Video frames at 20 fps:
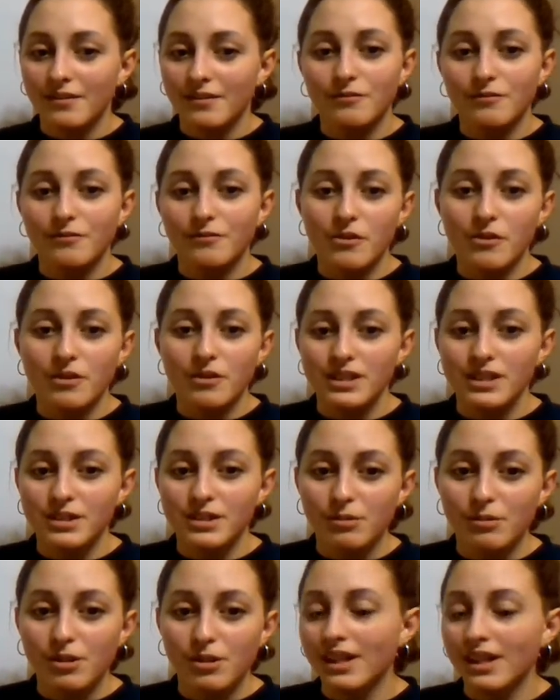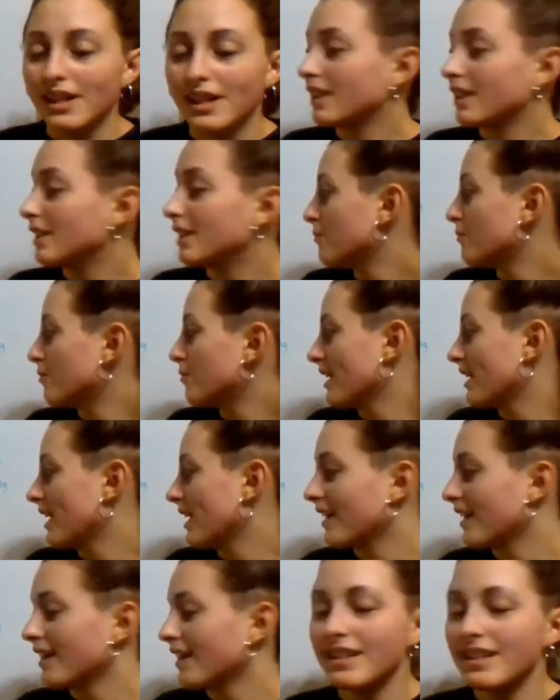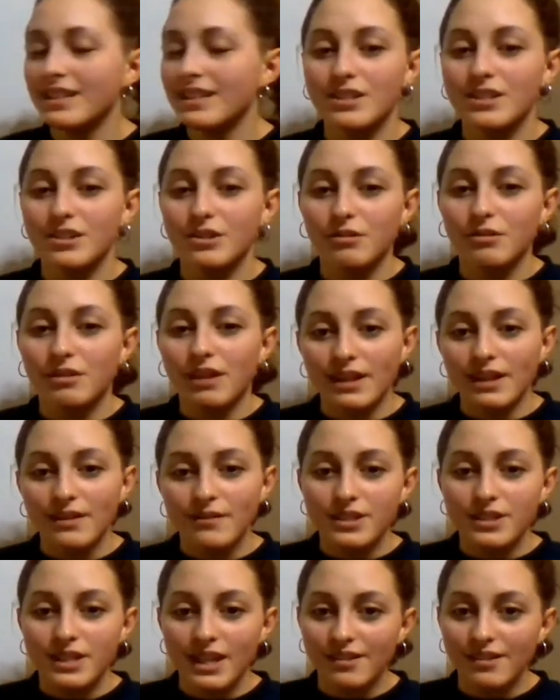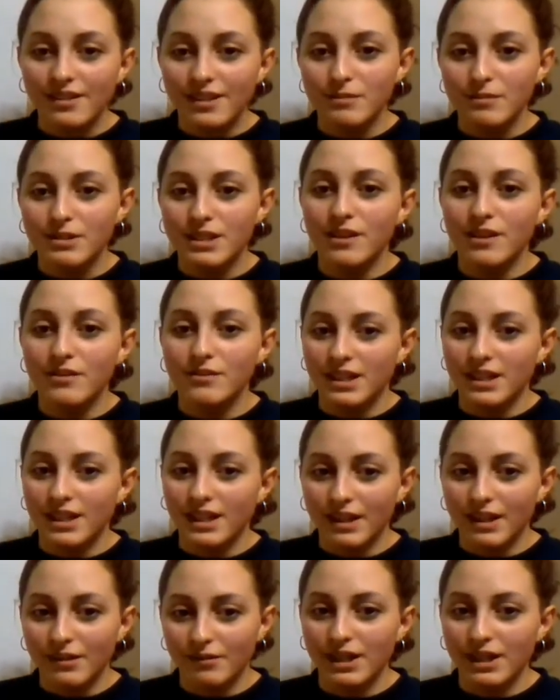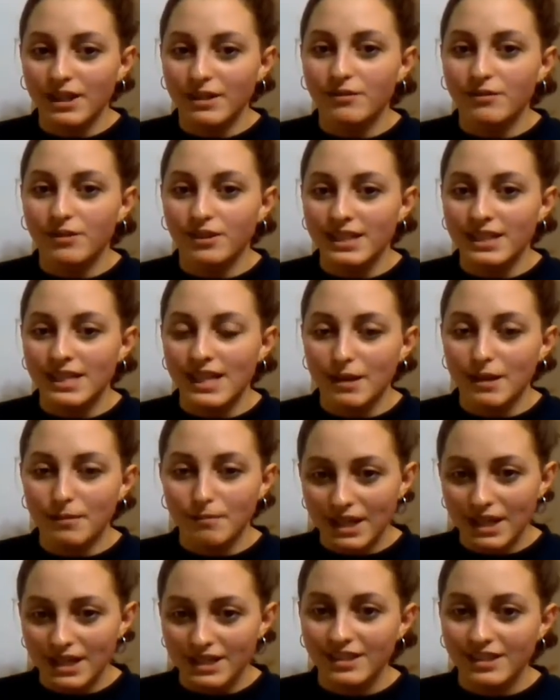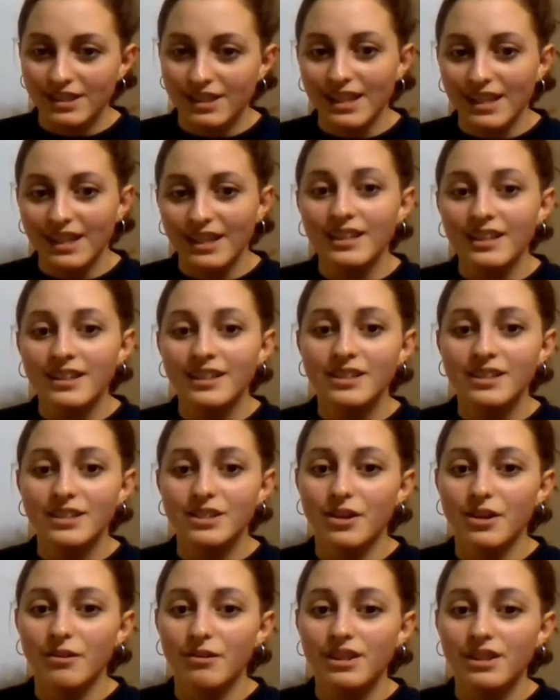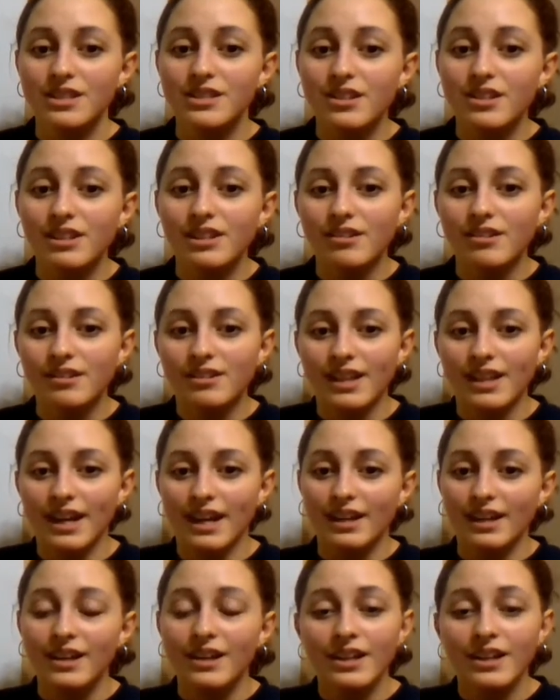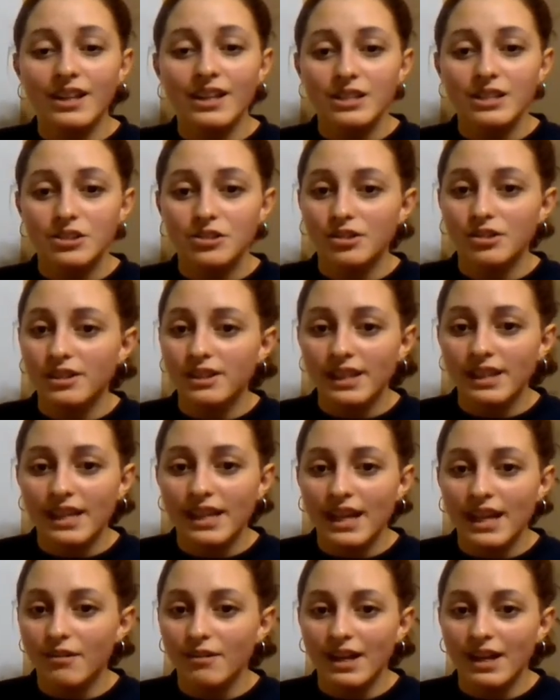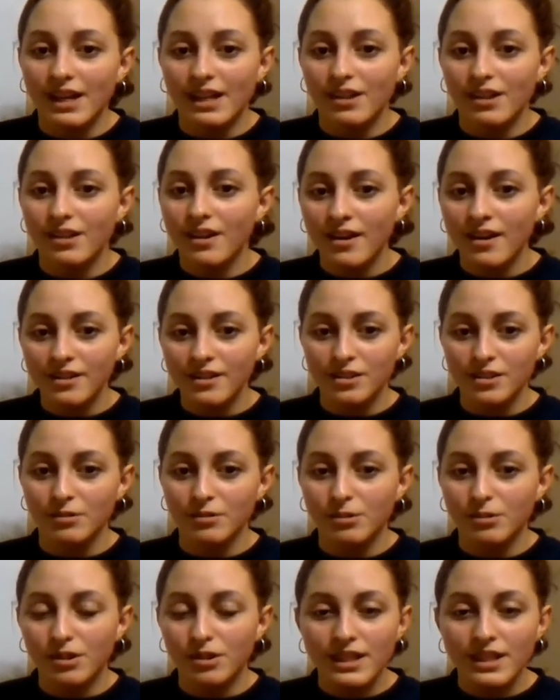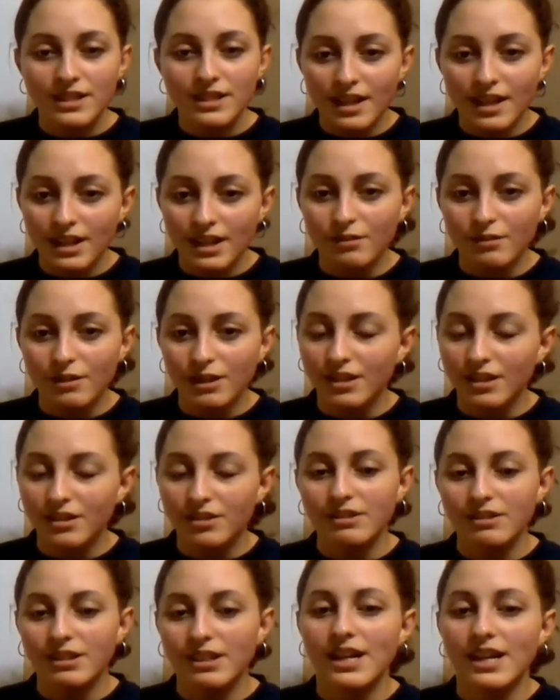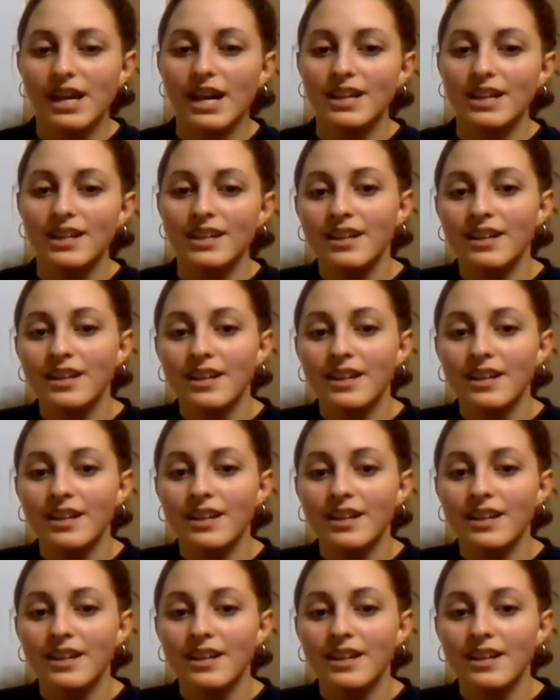focused work in the morning to kind of center themselves and get ready for the day mentally. So this could look like journaling out any thoughts or worries kind of running through your head,